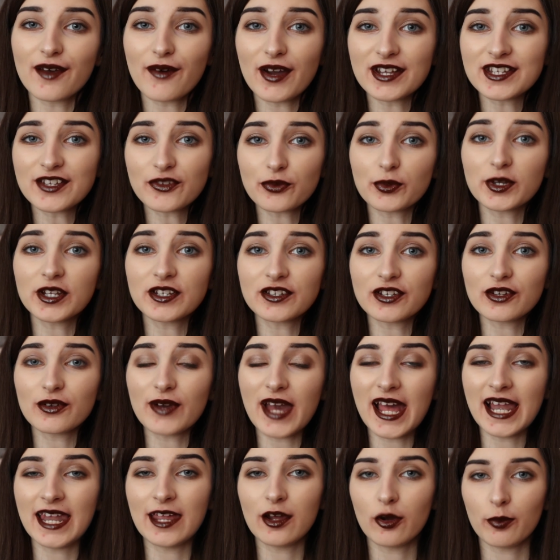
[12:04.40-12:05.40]
I just want to do
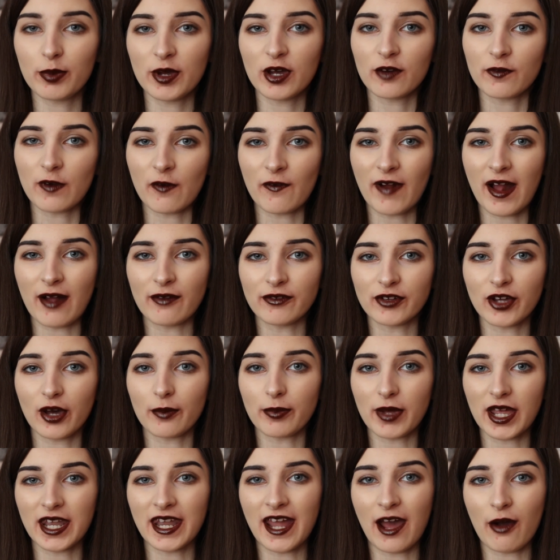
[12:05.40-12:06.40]
a little bit of a
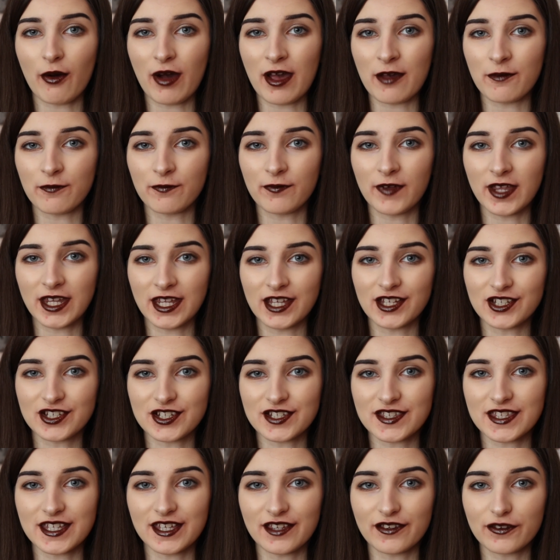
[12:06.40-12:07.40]
roundup now I've
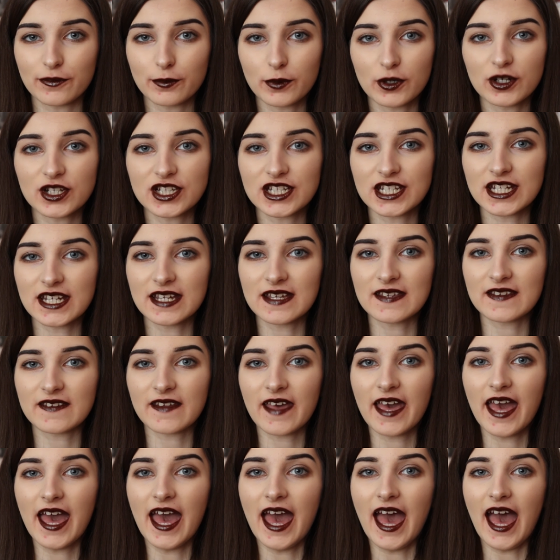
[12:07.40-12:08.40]
finished these swatches,
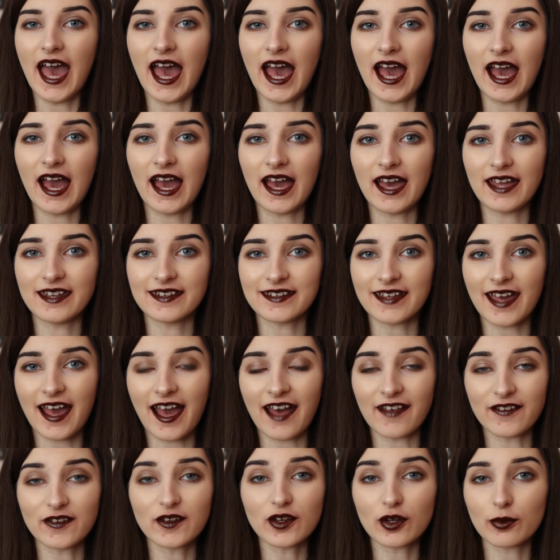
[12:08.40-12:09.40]
and
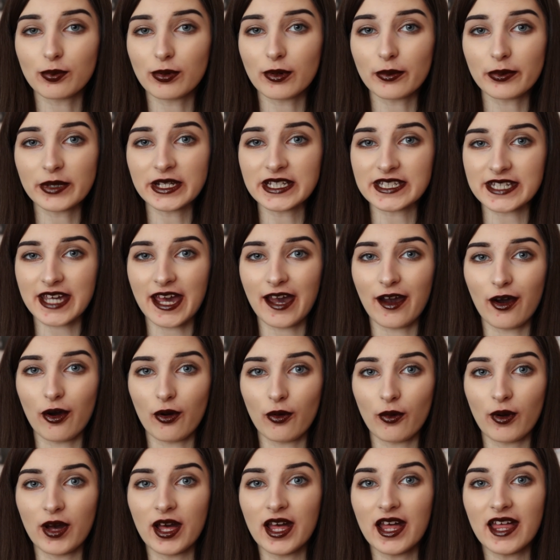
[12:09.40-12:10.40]
as you can probably
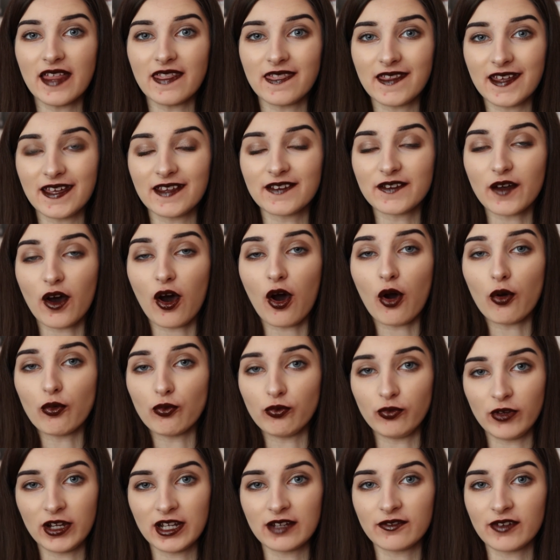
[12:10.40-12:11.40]
tell, these are
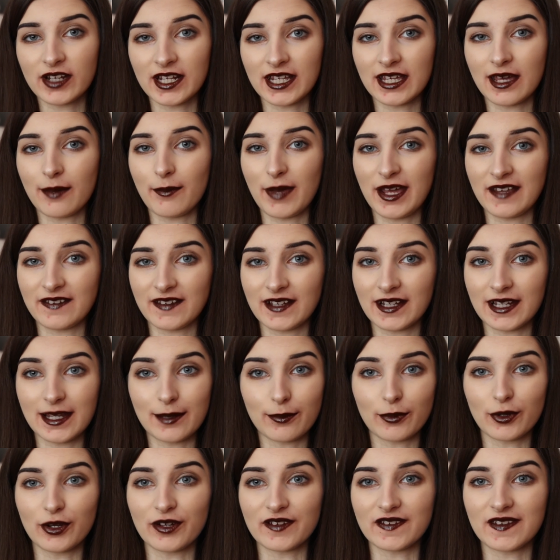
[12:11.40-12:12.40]
really amazing
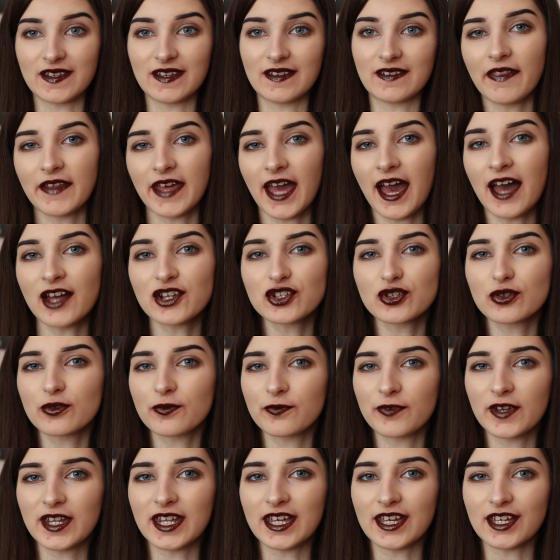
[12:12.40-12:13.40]
lip glosses. And the actual
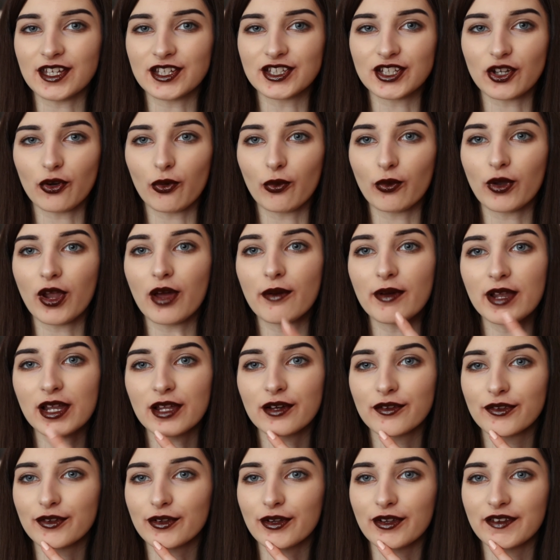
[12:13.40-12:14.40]
finish, although it
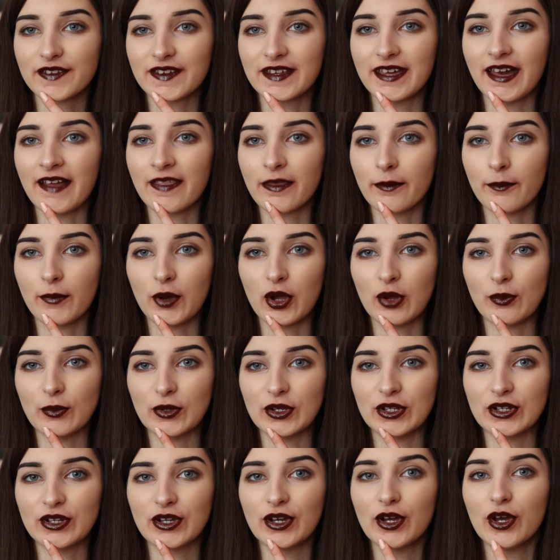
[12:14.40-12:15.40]
looks glossy at the
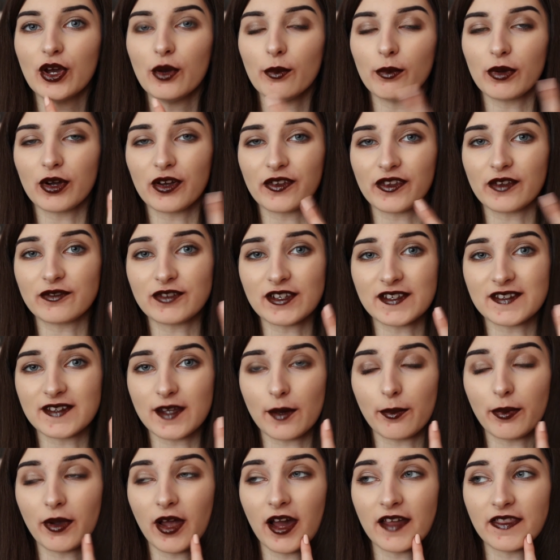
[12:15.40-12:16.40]
moment because I've just
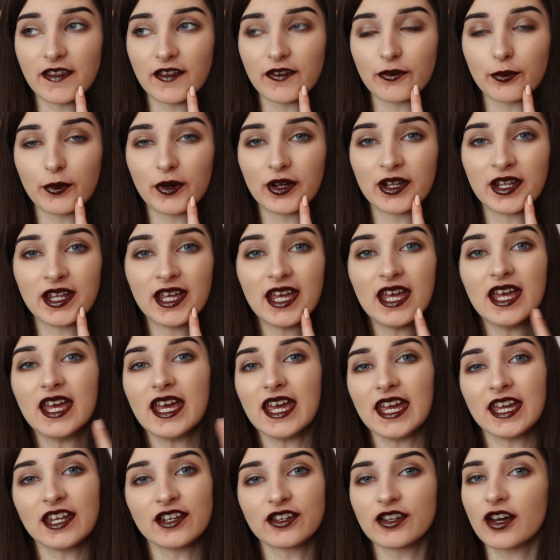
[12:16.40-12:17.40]
applied this one,
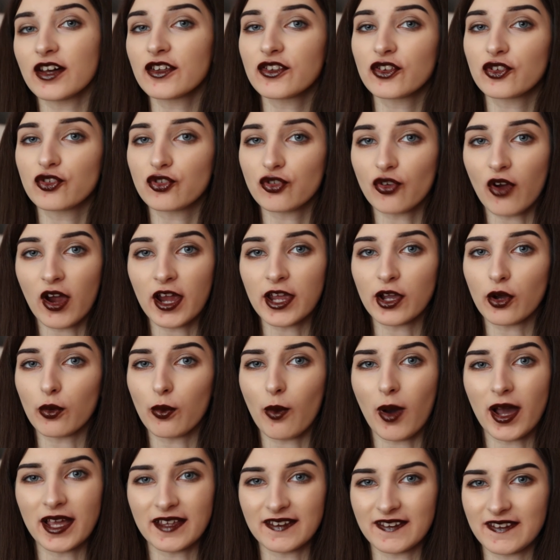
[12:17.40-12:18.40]
it does dry
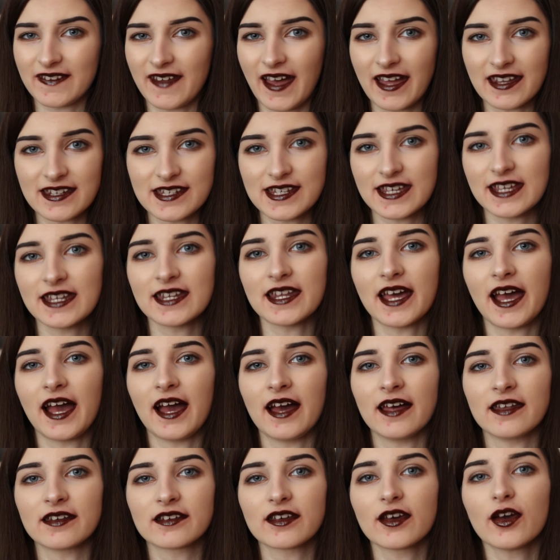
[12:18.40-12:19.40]
quite satin
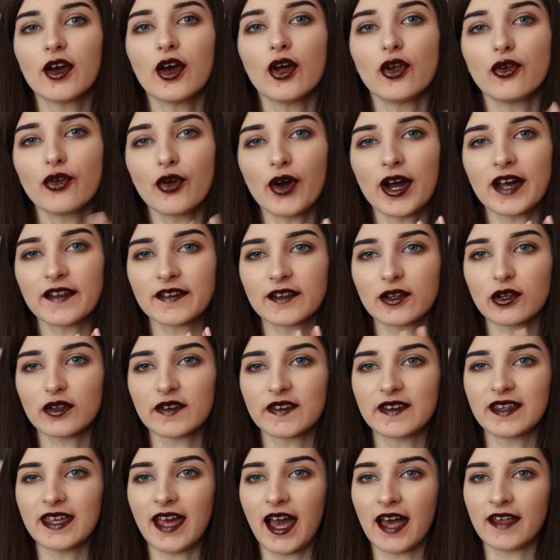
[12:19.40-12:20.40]
and not as
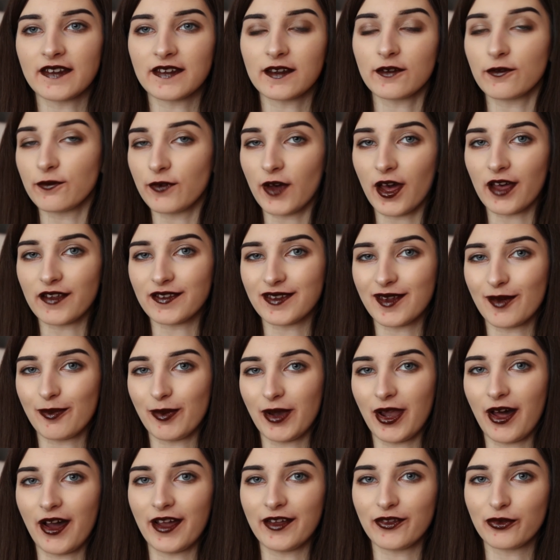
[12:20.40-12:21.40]
glossy as it first
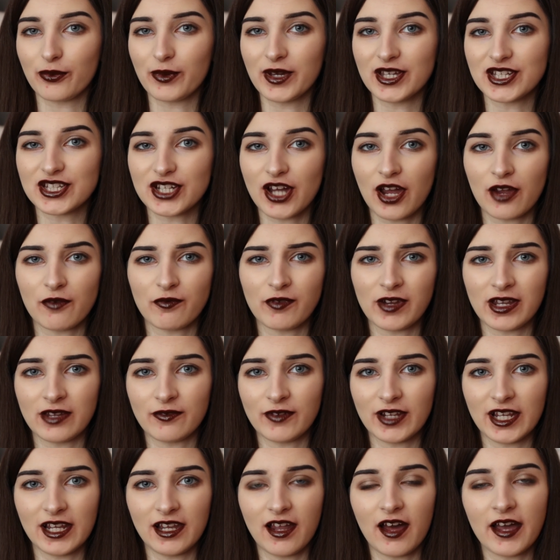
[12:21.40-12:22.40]
applies, which I
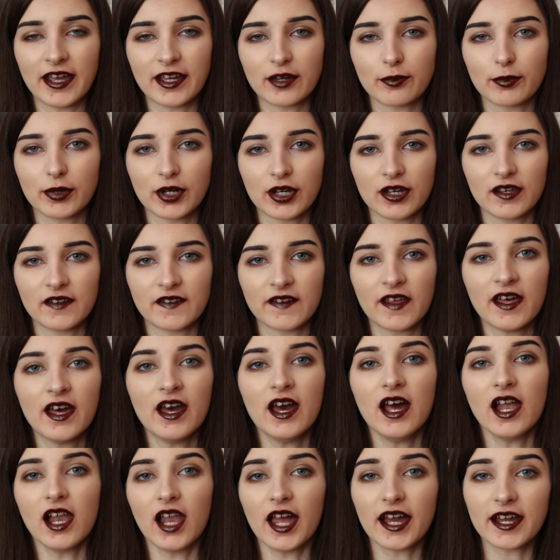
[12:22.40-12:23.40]
really like because,
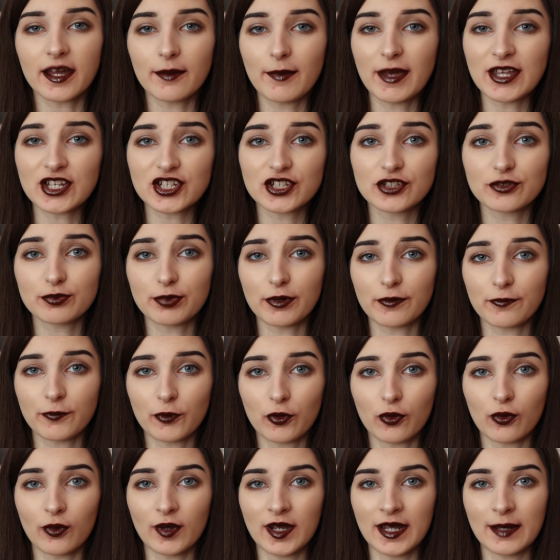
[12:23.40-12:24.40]
like I mentioned
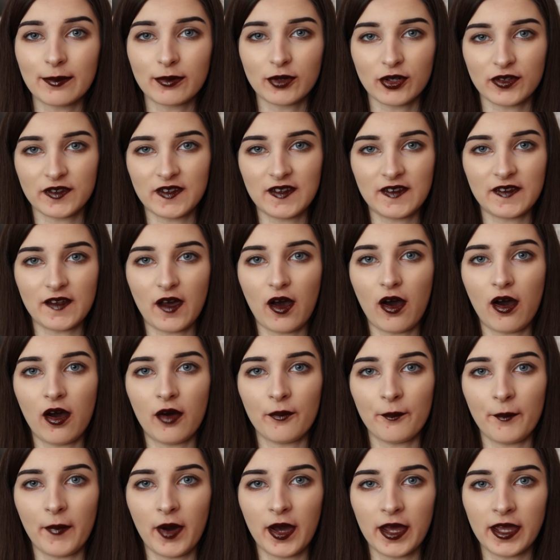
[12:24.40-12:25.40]
before, lip glosses
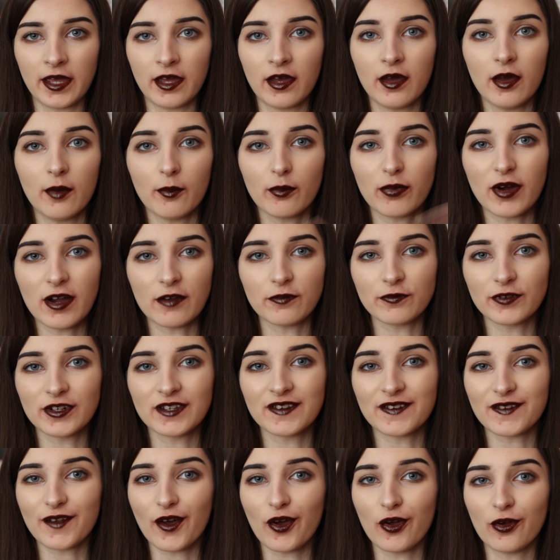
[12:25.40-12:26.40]
aren't my
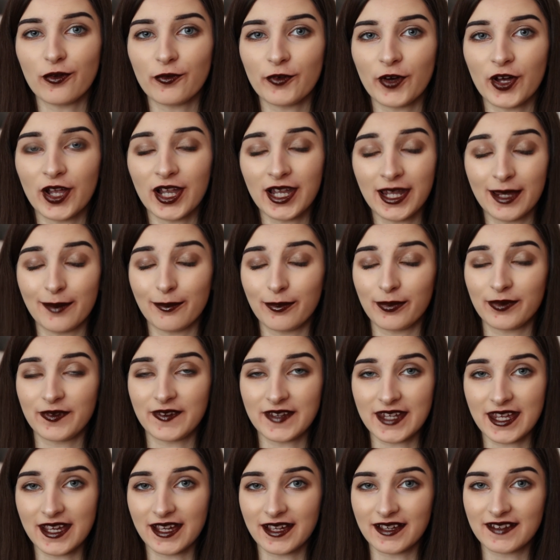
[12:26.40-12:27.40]
preference over
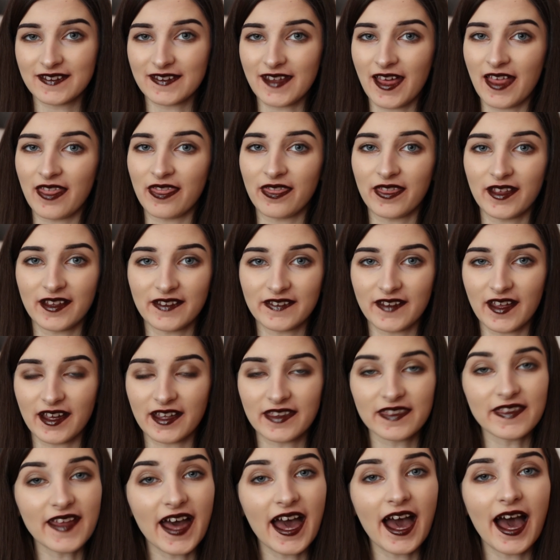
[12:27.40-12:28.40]
lipsticks and things
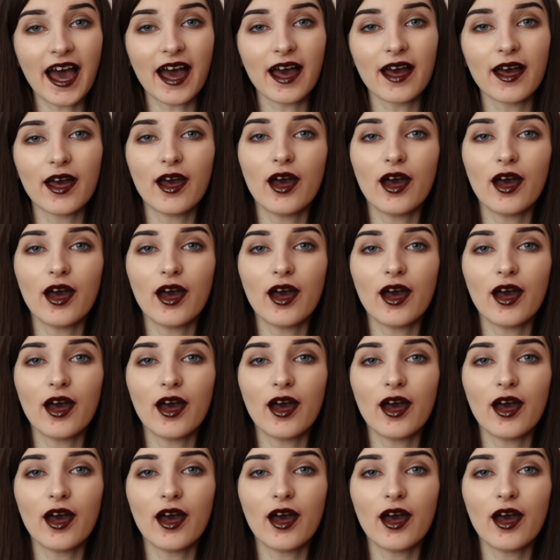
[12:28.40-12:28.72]
like that,